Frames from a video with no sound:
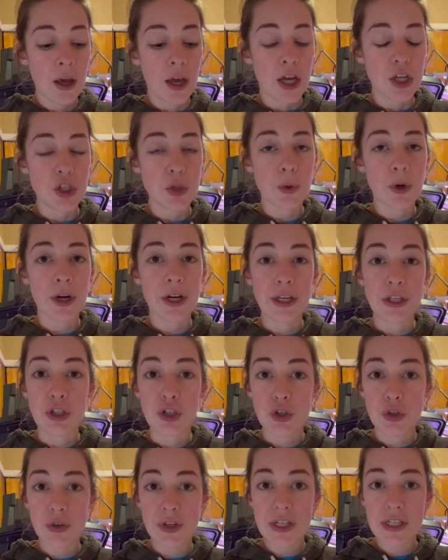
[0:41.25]
and you are
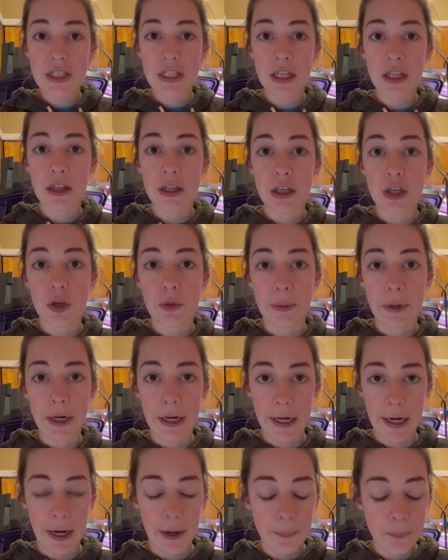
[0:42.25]
increasing the
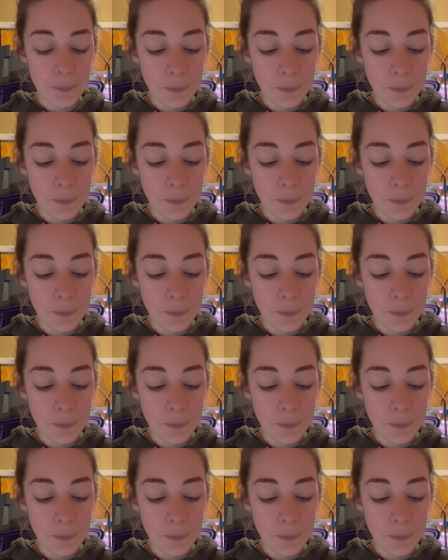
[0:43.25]
humidity.